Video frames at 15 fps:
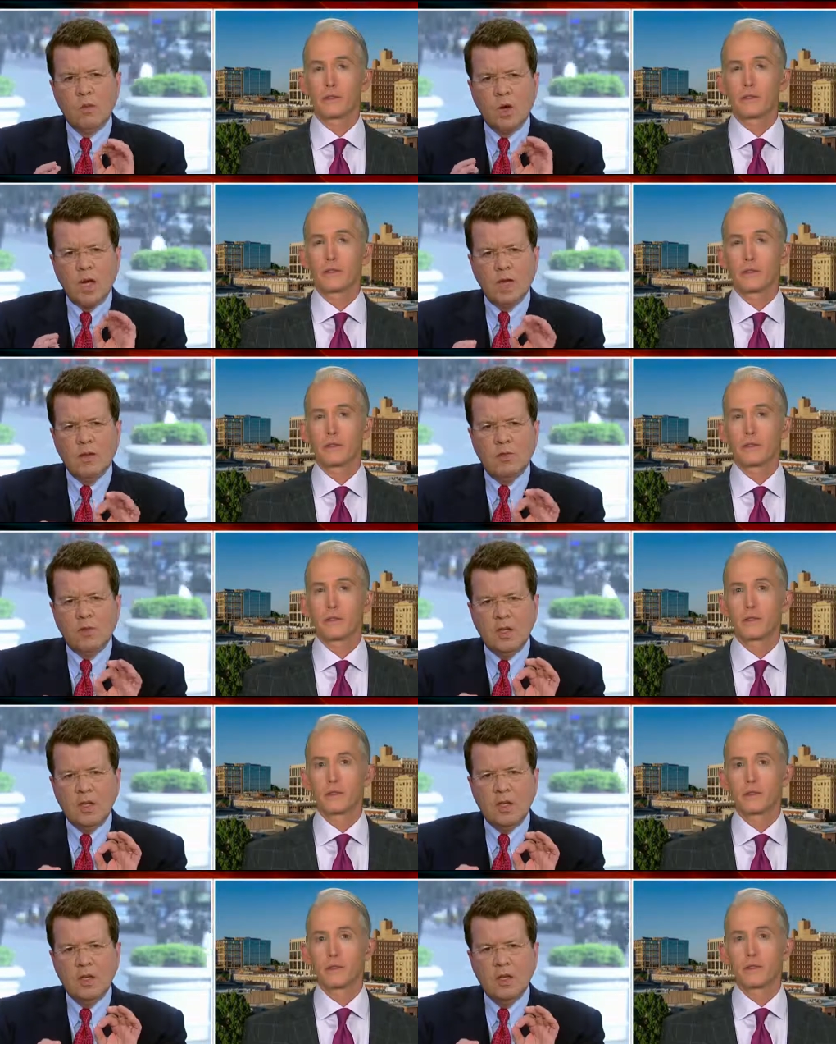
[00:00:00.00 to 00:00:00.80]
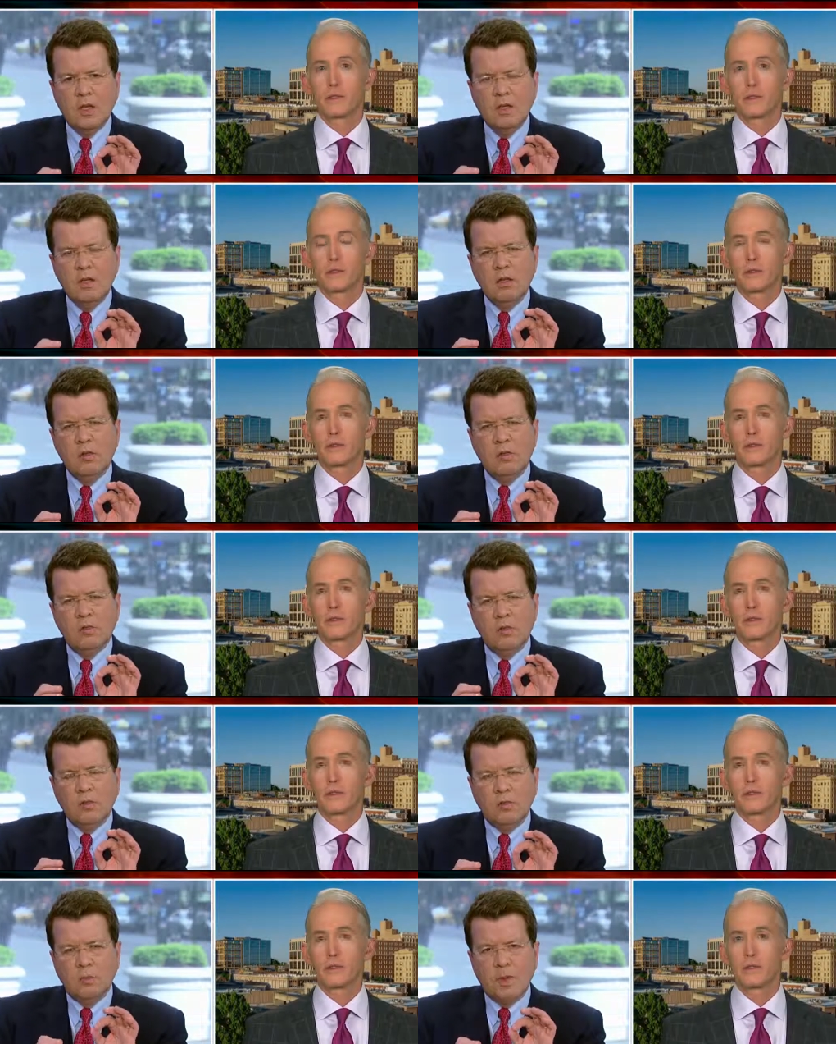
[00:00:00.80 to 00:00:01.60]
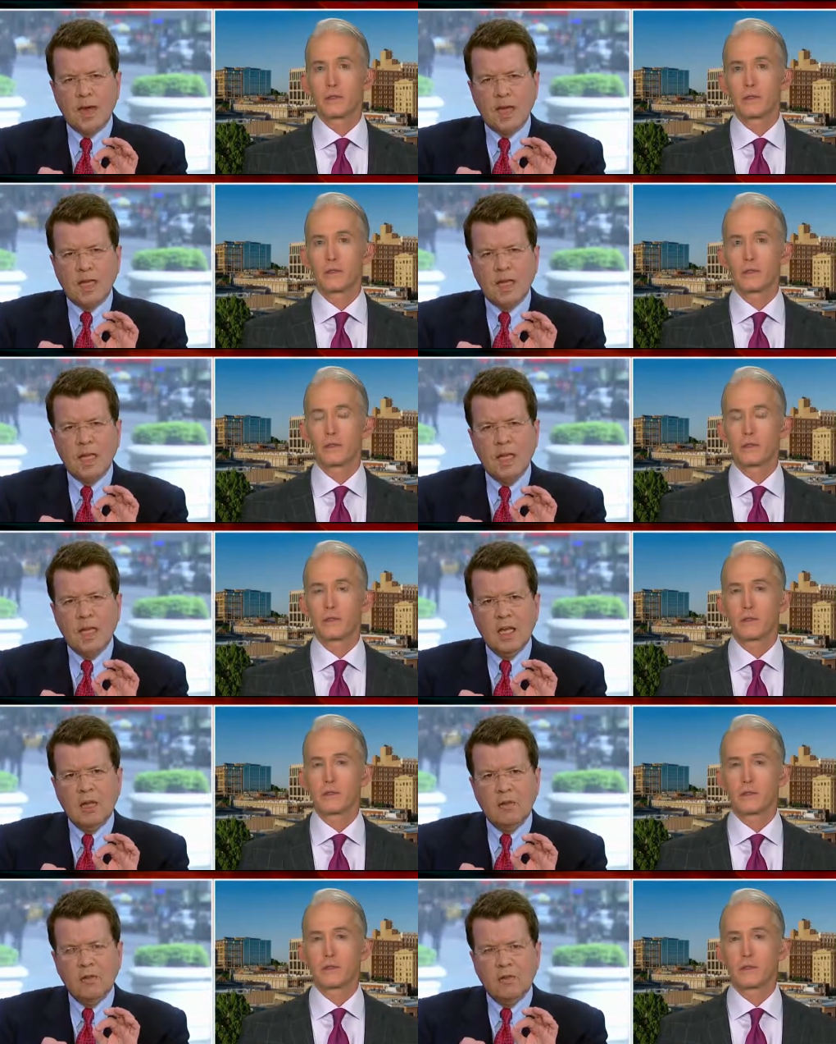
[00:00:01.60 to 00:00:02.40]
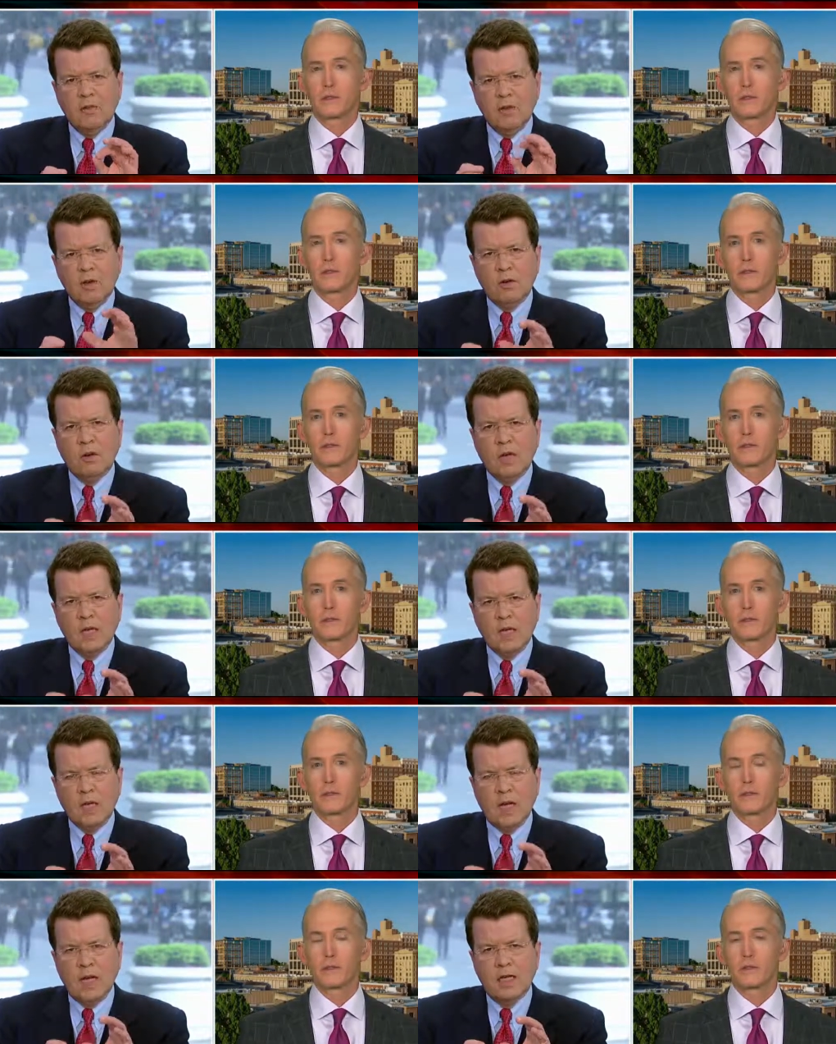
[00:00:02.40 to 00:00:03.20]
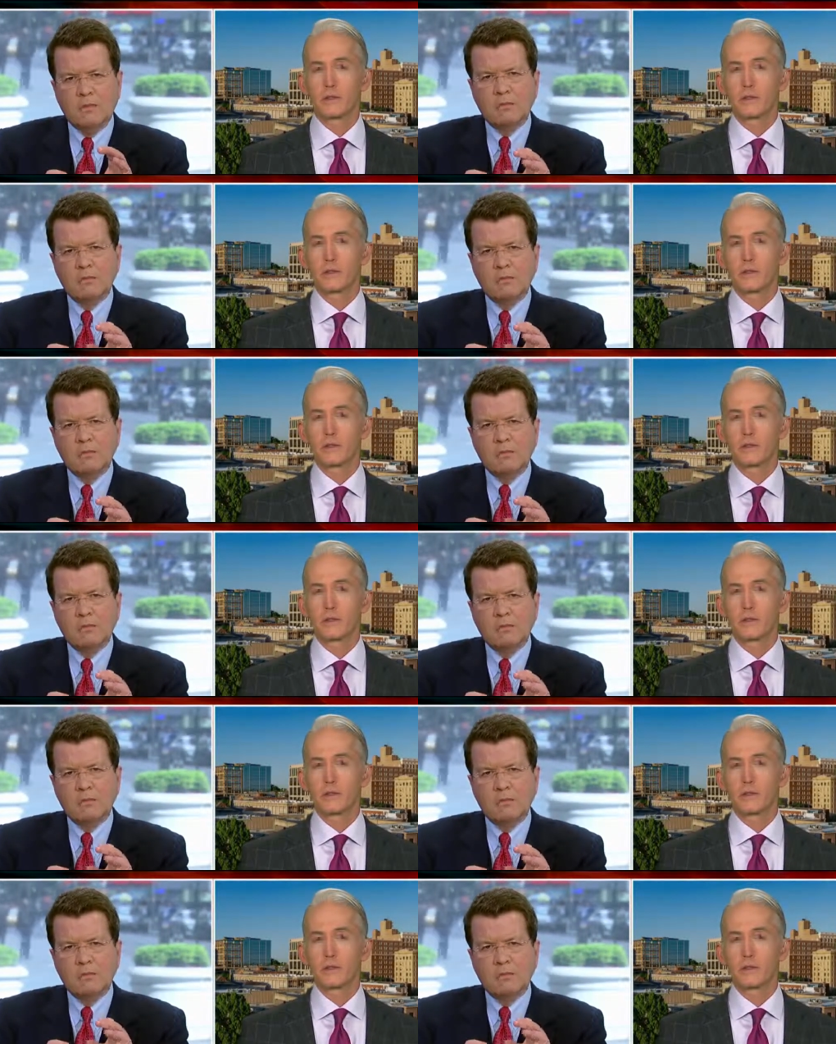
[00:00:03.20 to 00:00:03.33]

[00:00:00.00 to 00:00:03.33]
Speaker 1: what is it you suspect he is zeroing in on?